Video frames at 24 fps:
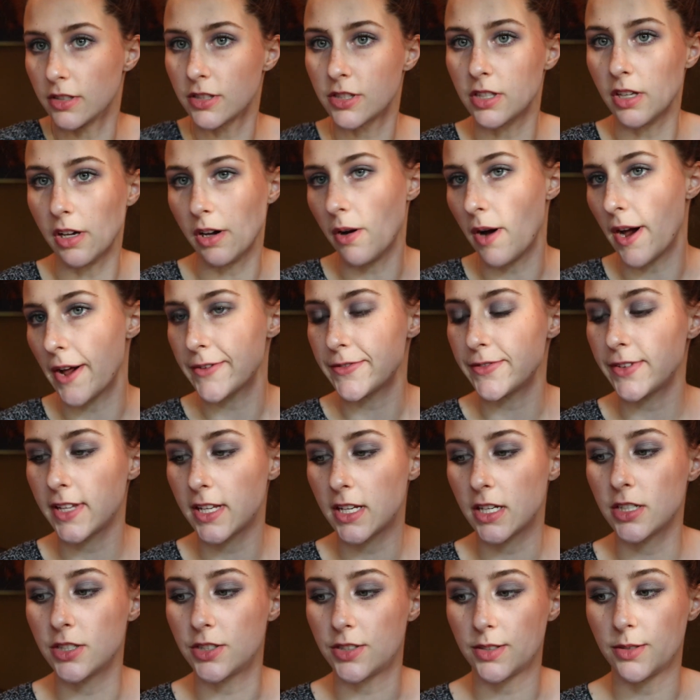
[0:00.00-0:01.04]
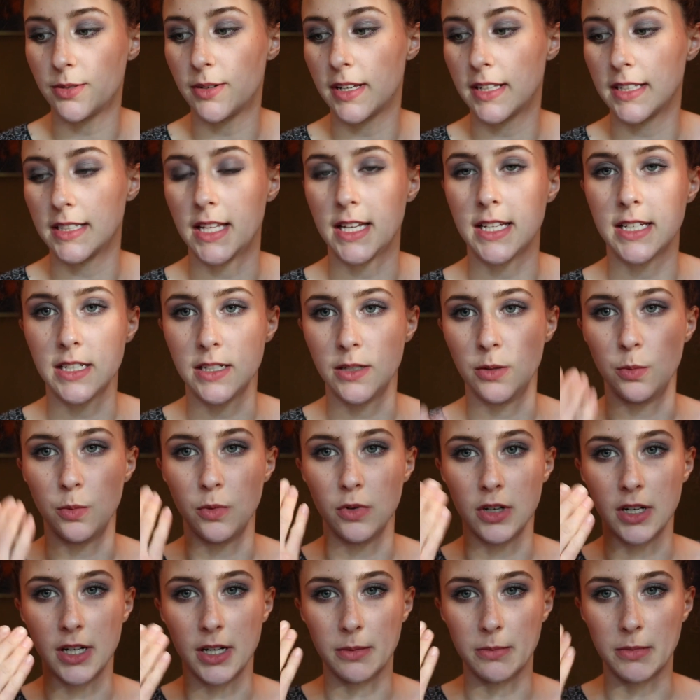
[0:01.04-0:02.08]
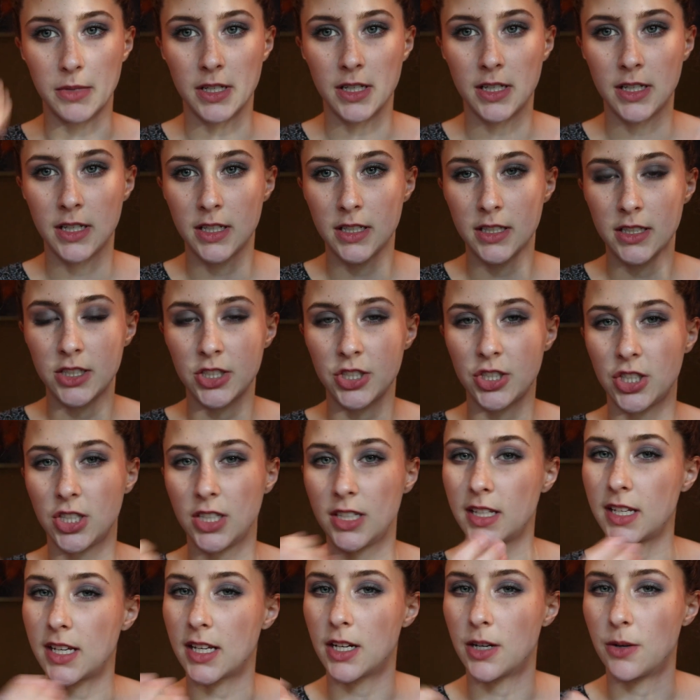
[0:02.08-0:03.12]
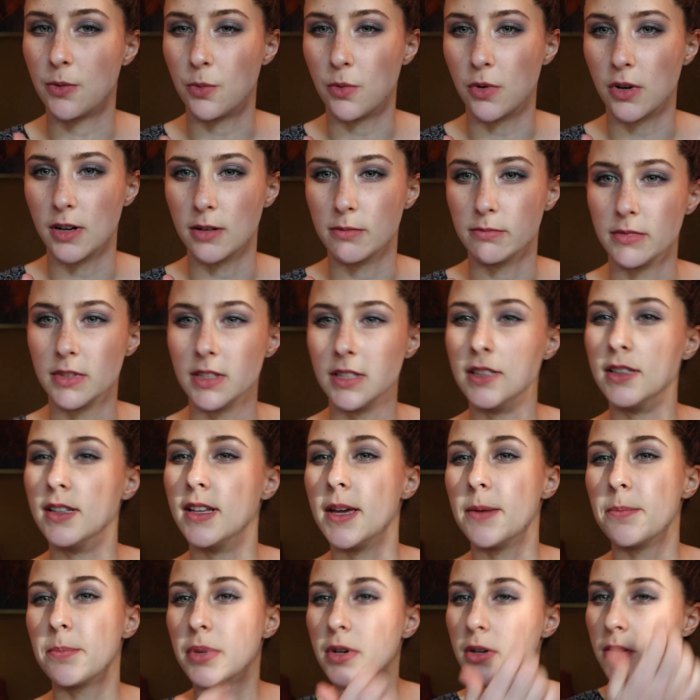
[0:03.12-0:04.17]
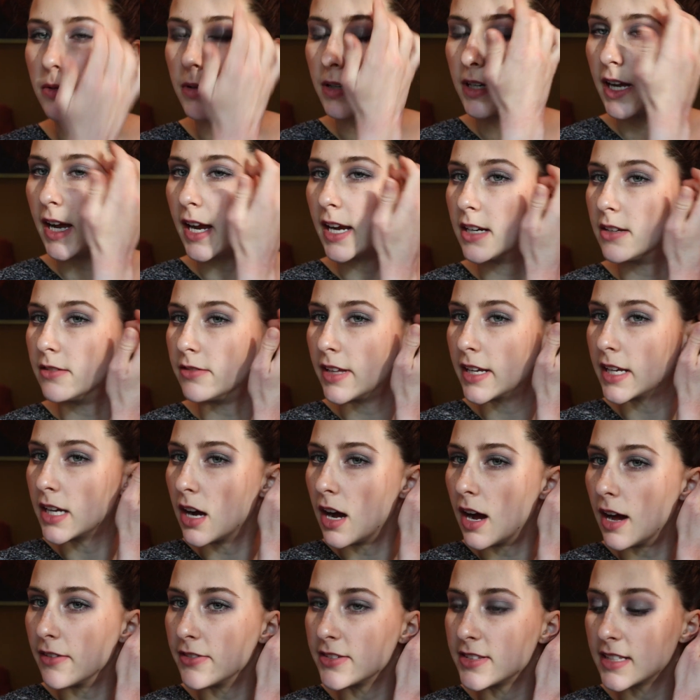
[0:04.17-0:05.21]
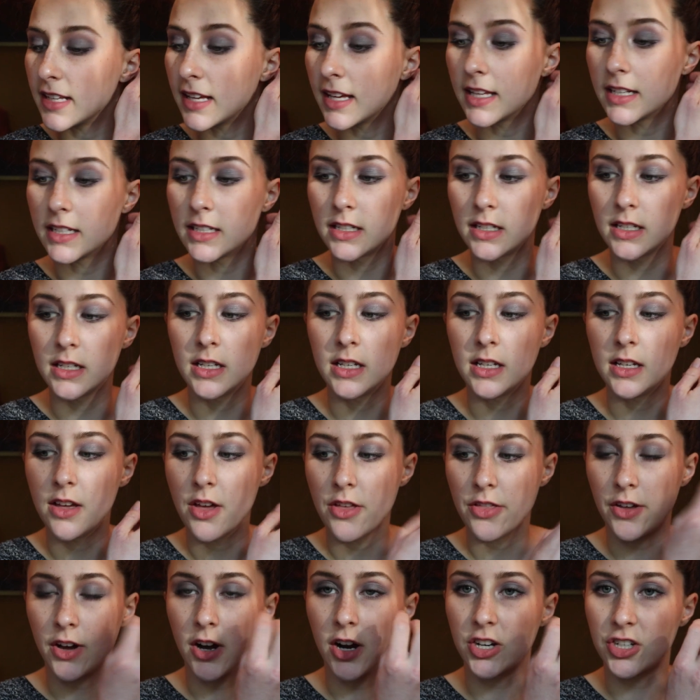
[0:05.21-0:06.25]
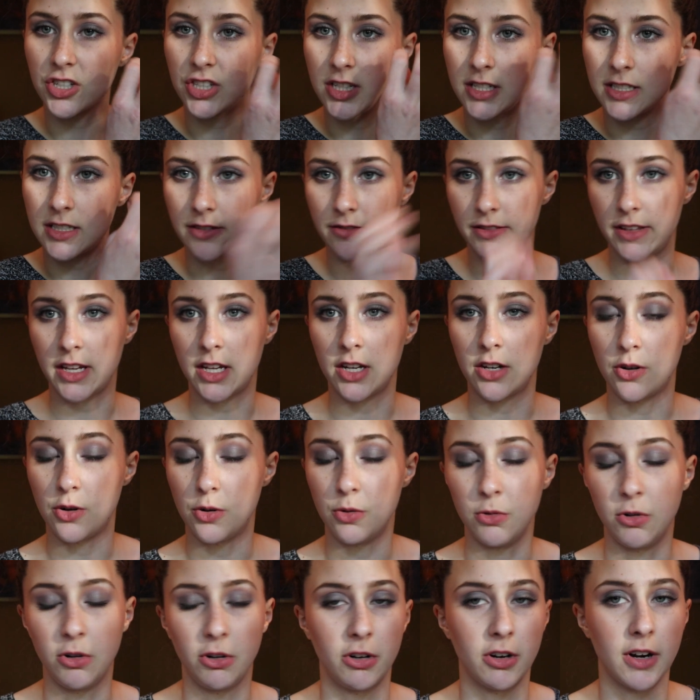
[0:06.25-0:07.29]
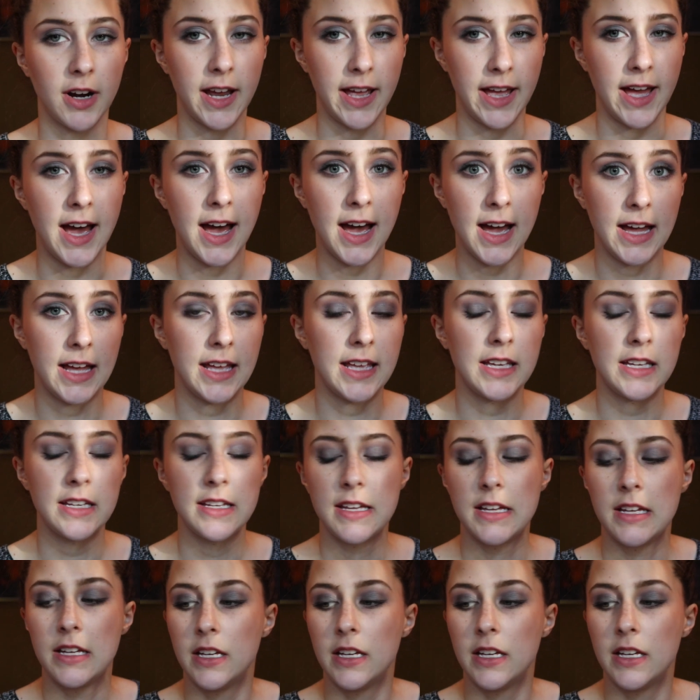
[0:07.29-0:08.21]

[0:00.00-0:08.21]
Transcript: So I figured doing like a warm cheek and a warm lip would kind of like offset the harshness of like a cool gray eye.